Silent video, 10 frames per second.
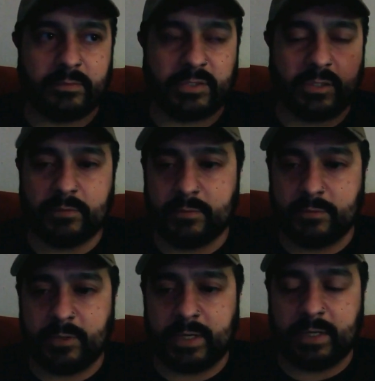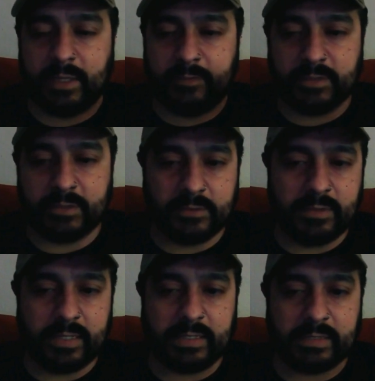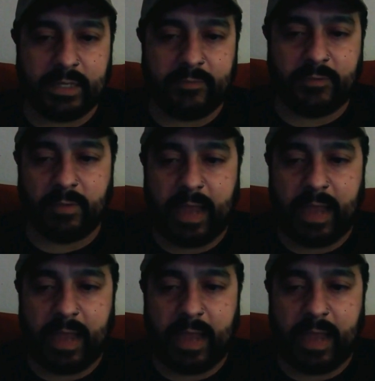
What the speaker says: So what I'd love to do is if you